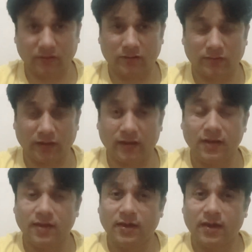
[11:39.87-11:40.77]
country,
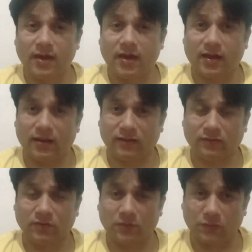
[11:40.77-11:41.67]

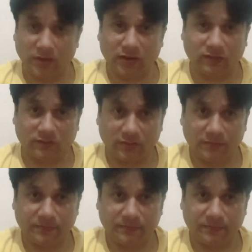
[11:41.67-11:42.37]
has raised.